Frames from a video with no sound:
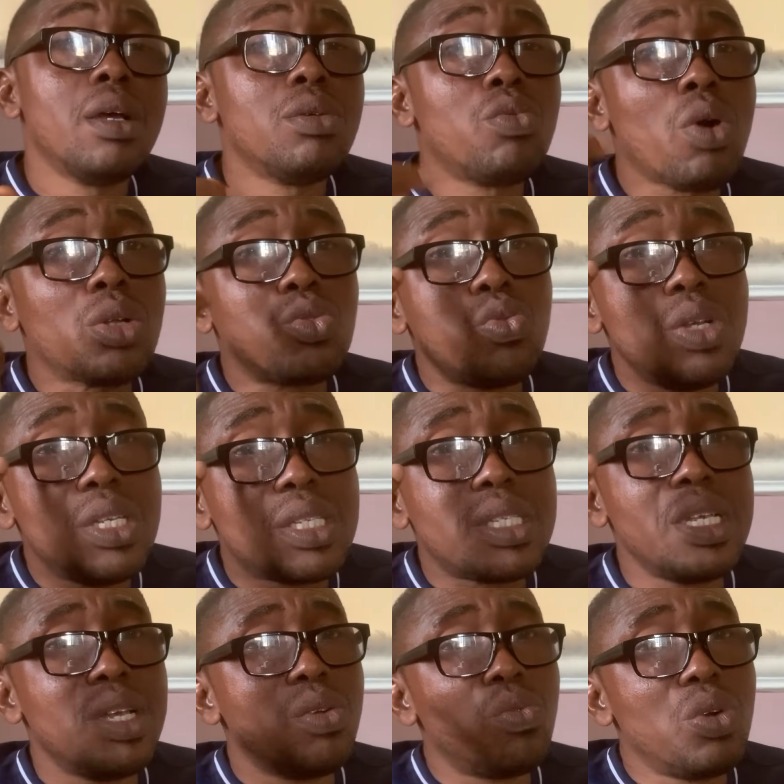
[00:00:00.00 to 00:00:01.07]
What we
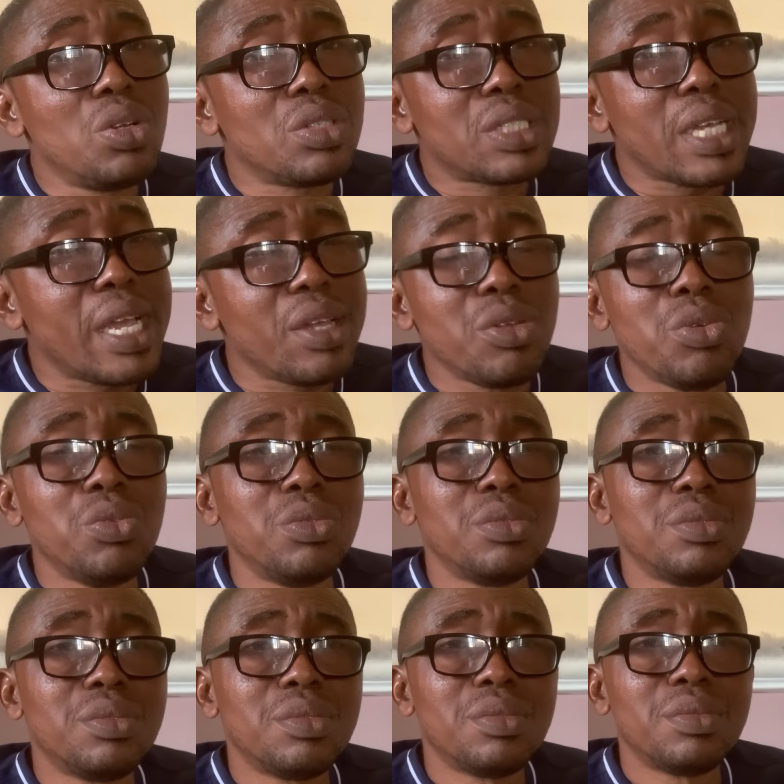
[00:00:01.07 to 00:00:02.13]
see will tell you.
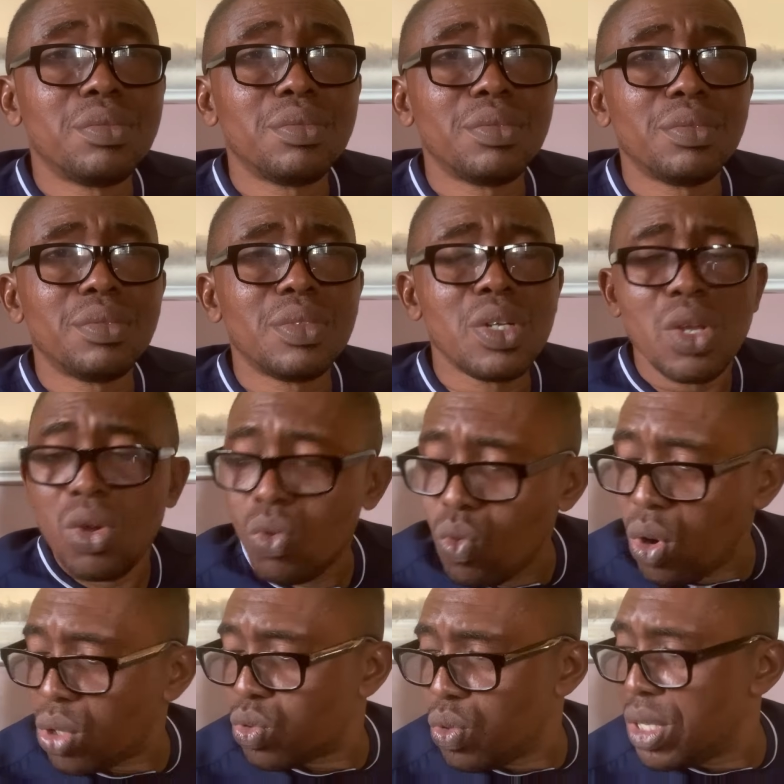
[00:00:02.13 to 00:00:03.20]

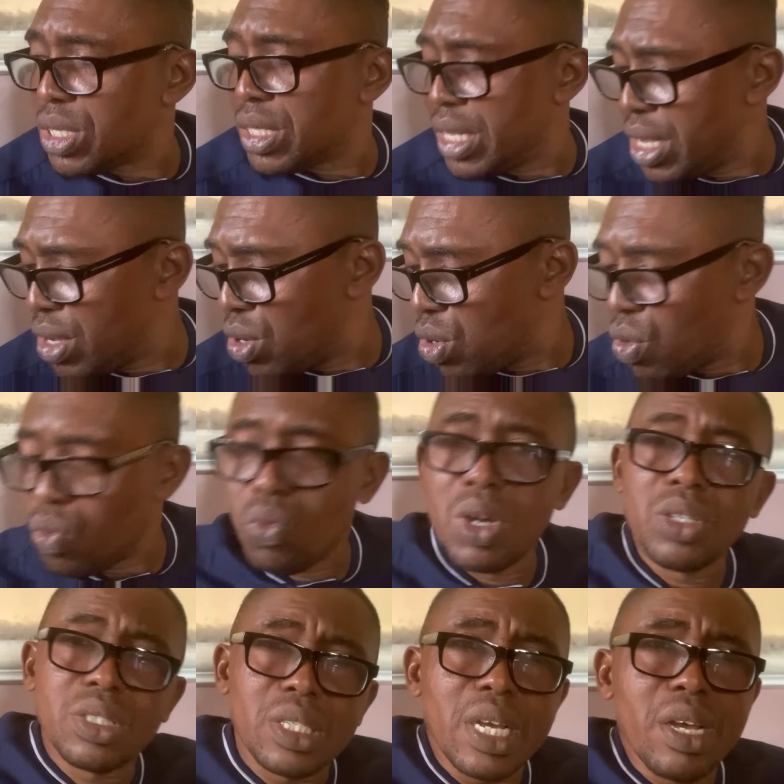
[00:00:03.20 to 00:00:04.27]
What we see
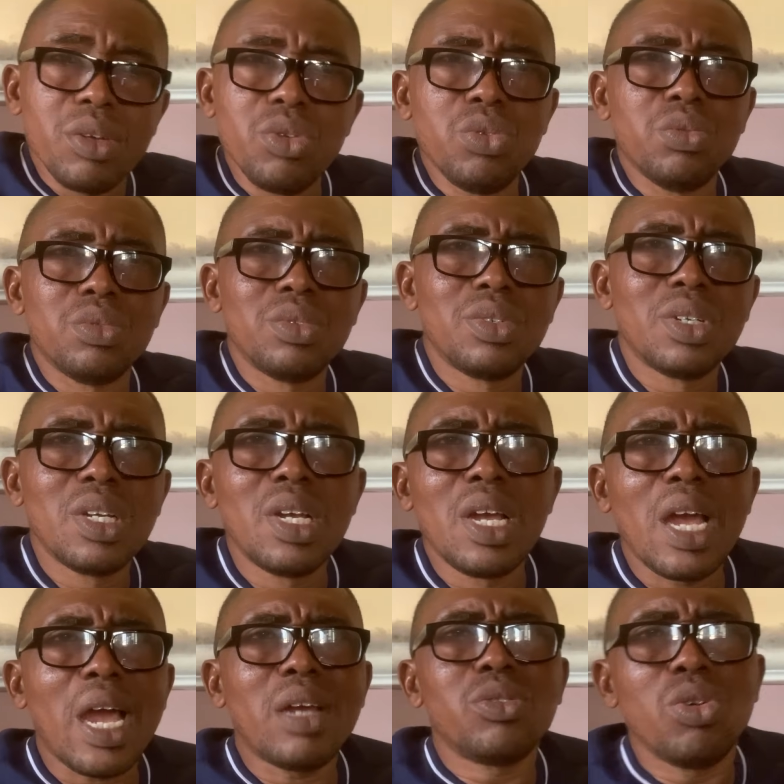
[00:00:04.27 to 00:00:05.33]
will tell you.
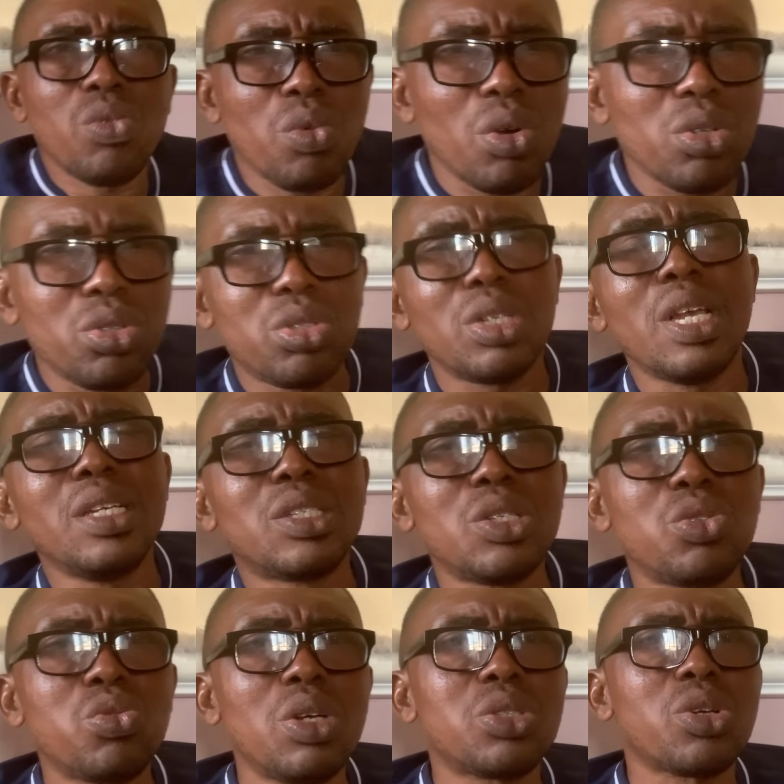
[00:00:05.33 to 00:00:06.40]
I don't want a
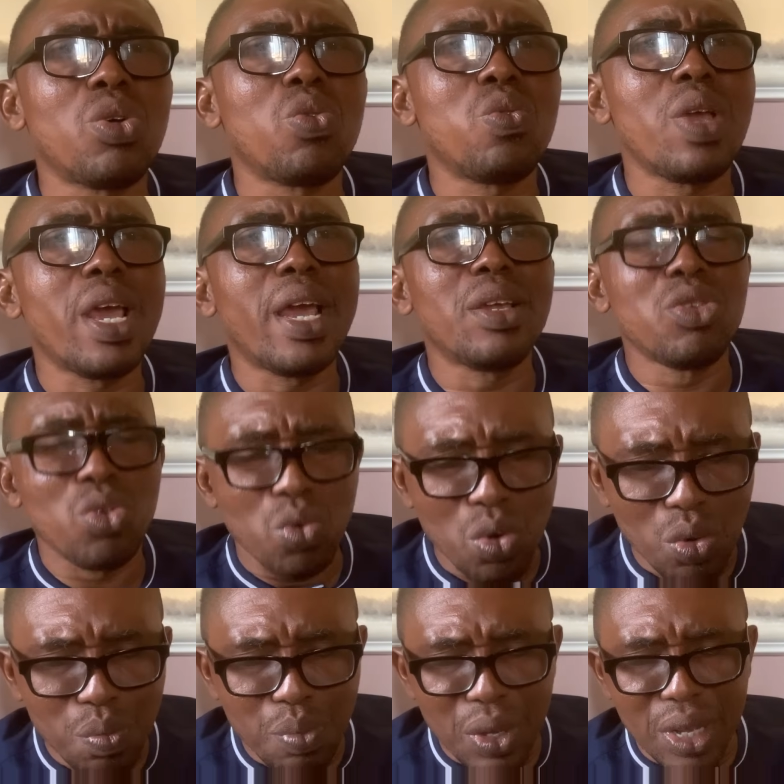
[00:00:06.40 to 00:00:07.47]
situation where you
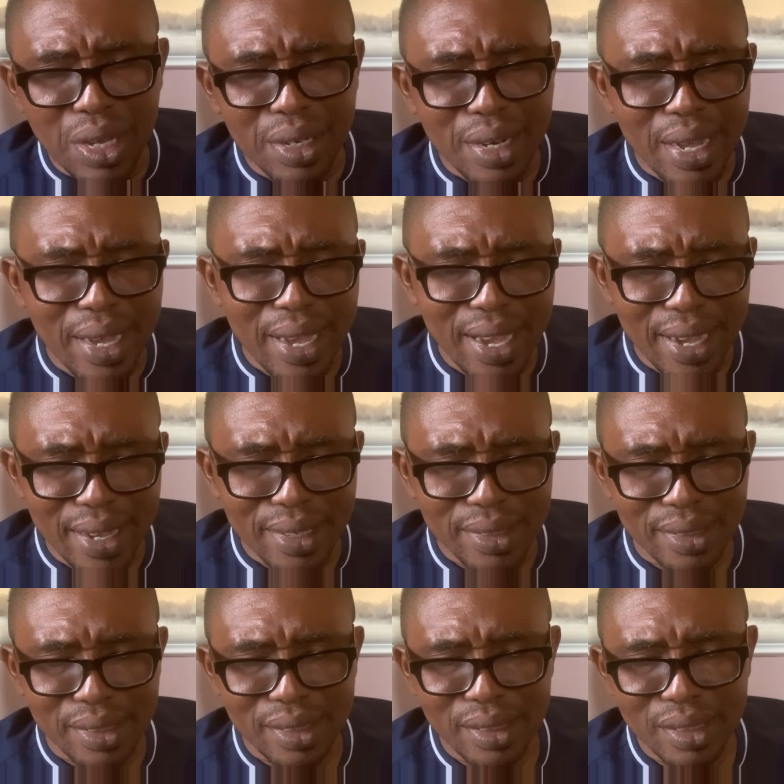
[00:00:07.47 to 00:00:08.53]
will be in a
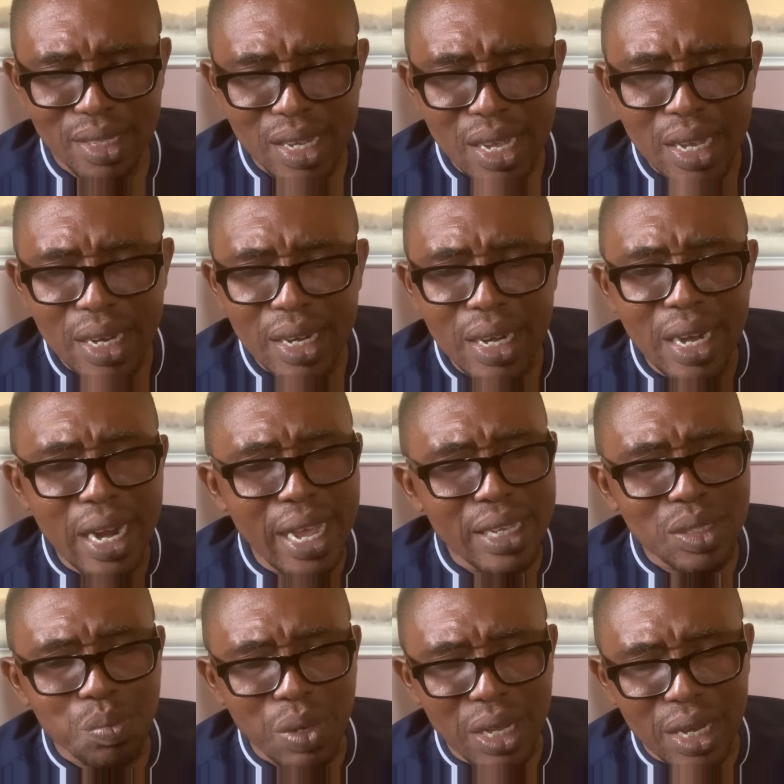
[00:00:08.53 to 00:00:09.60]
haste.
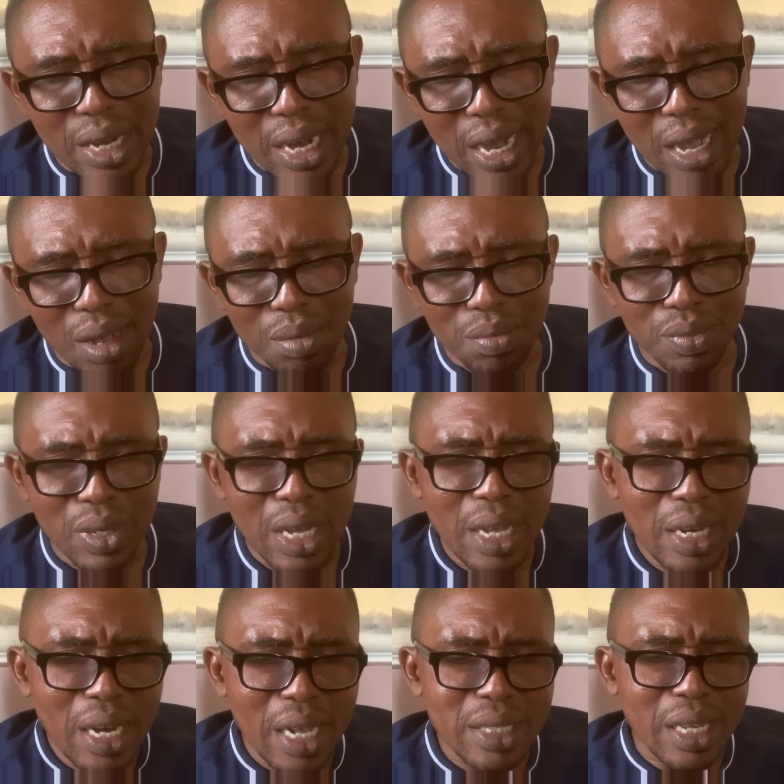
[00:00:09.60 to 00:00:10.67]
Let's be calm.
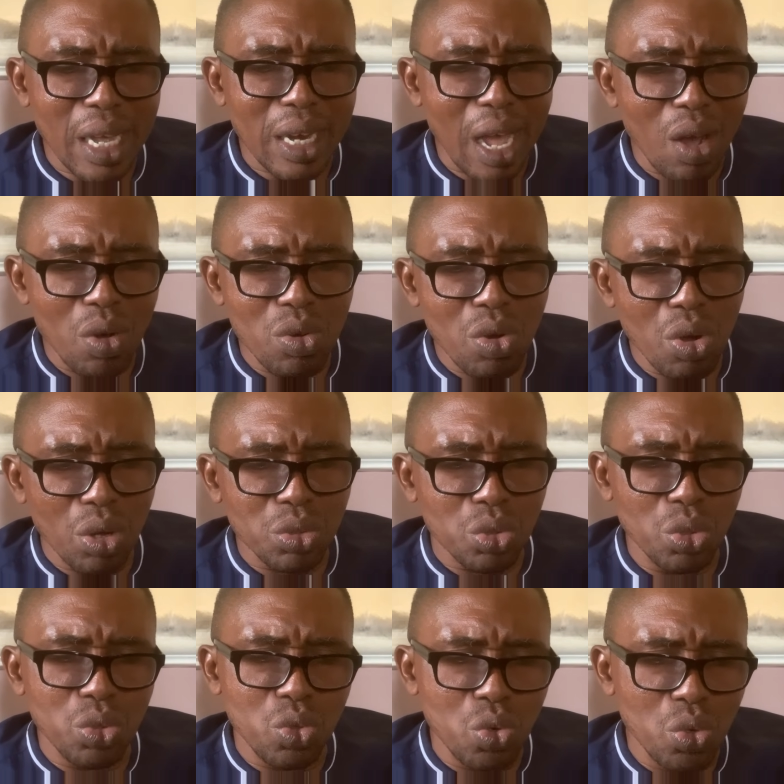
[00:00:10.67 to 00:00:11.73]
Let's allow God
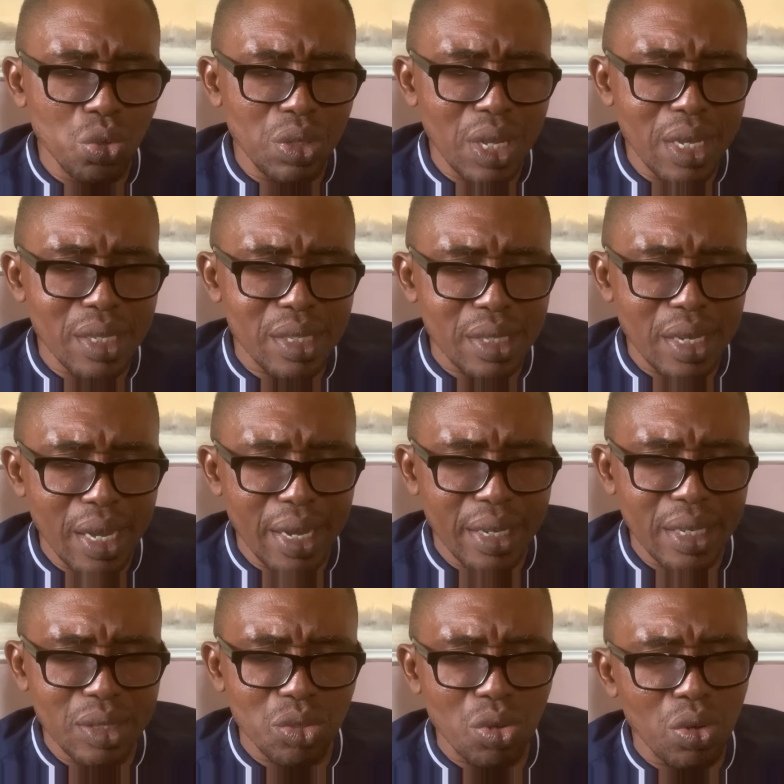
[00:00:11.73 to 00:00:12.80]
to do this thing.
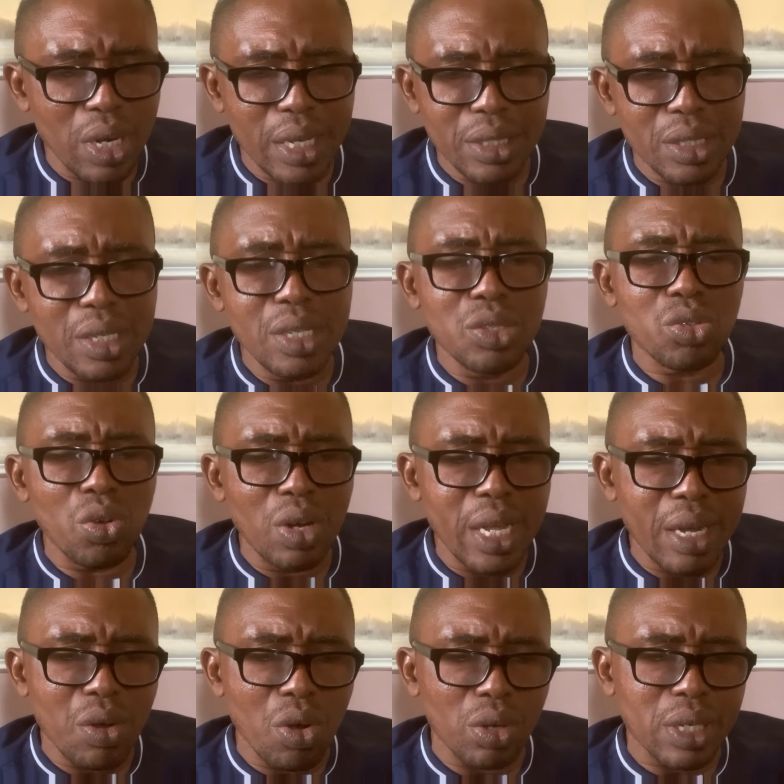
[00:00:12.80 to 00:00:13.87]
It's only
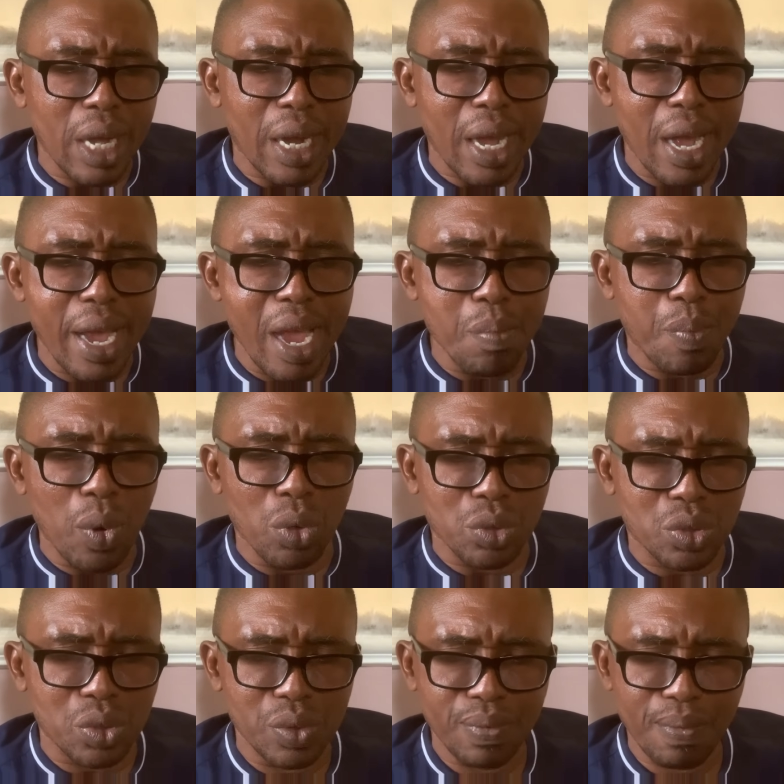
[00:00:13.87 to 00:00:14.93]
God that can help us.